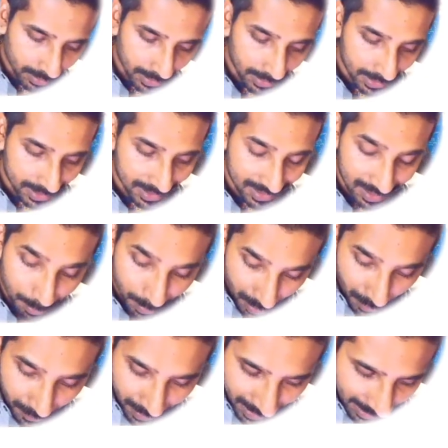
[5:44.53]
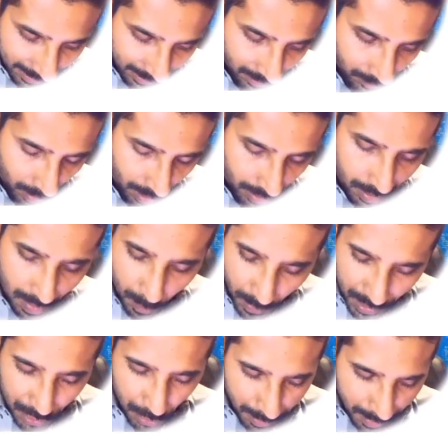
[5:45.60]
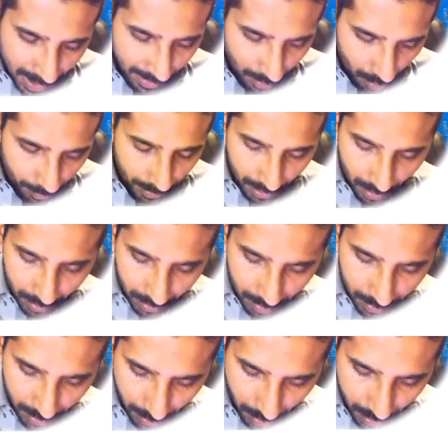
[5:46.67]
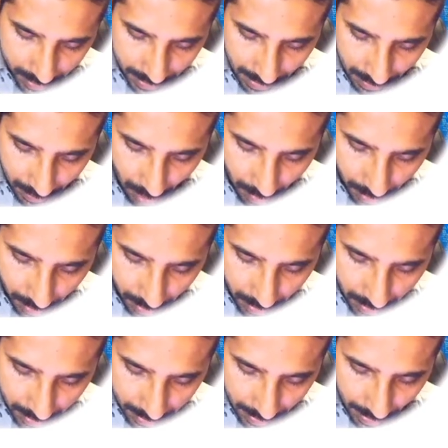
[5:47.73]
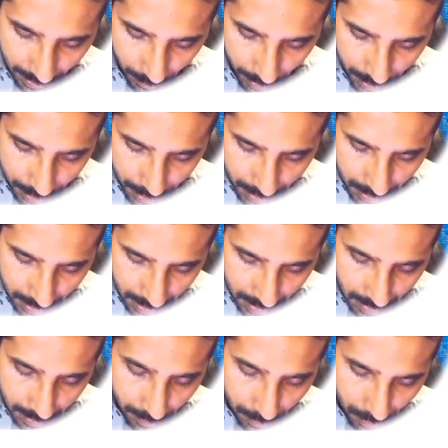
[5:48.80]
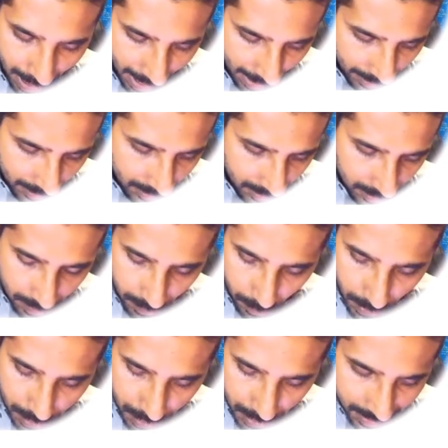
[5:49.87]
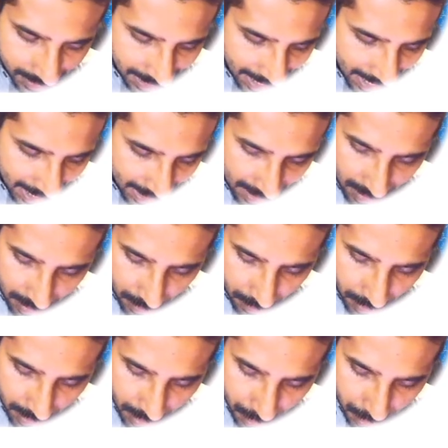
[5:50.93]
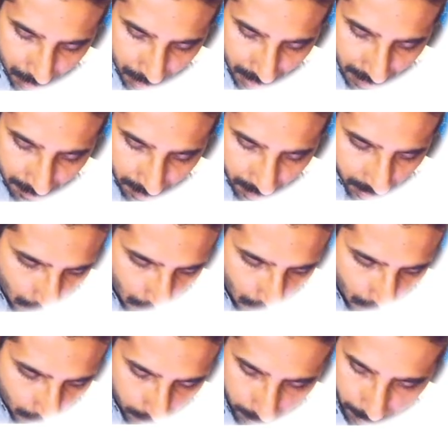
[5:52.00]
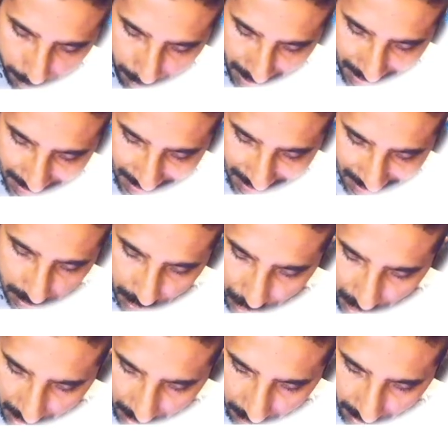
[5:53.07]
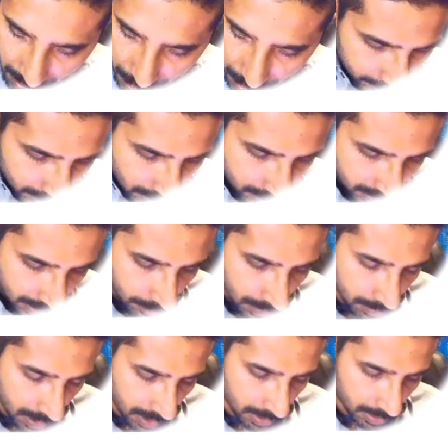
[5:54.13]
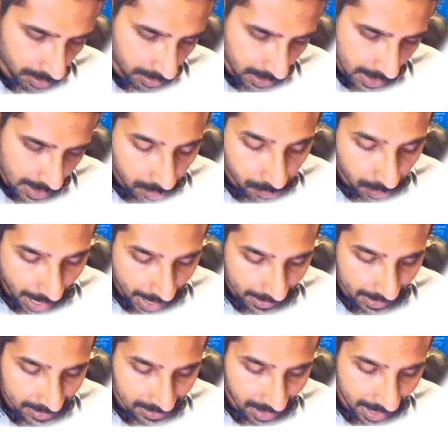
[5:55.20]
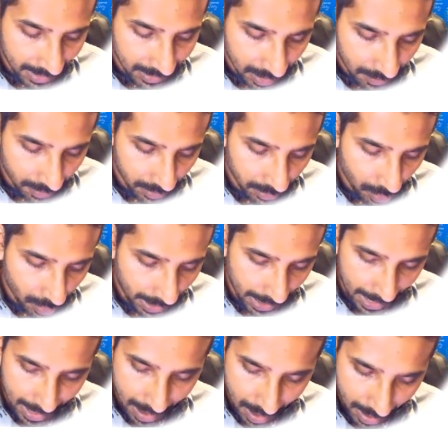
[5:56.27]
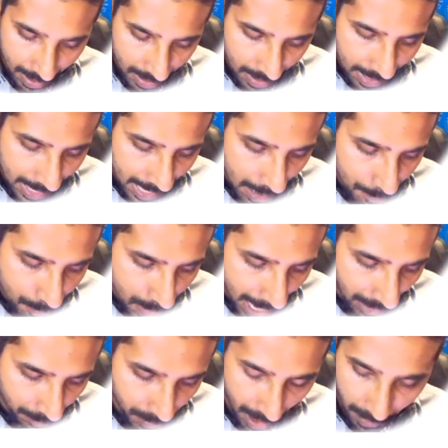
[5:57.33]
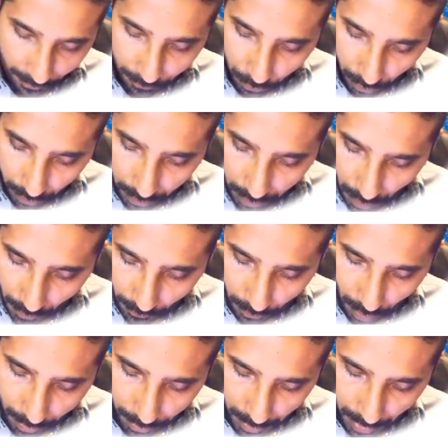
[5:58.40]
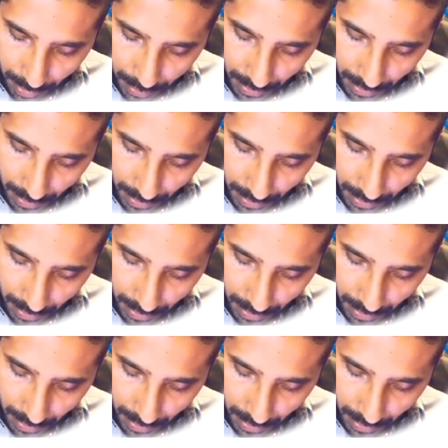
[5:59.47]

list is a bit of a technical one, which you may or may not come across in common language. RAG, which is a retrieval augmented generation. Now stick with me here. RAG is like giving your AI a backpack full of complementary